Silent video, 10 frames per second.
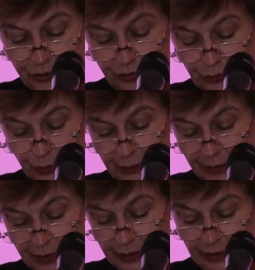of women
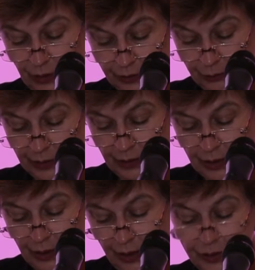in the economy,
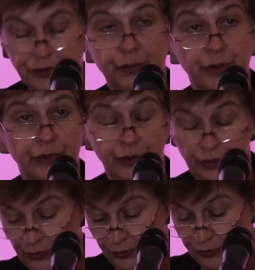entrepreneur
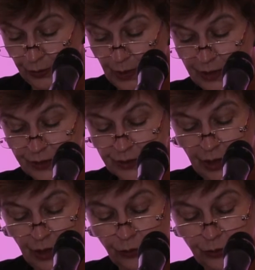or otherwise,
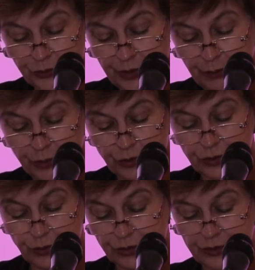contributes
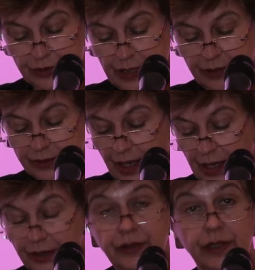to sustained
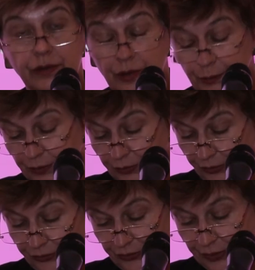higher economic
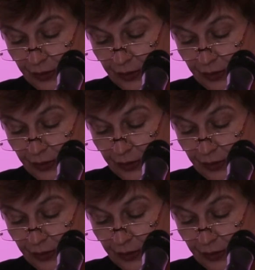growth.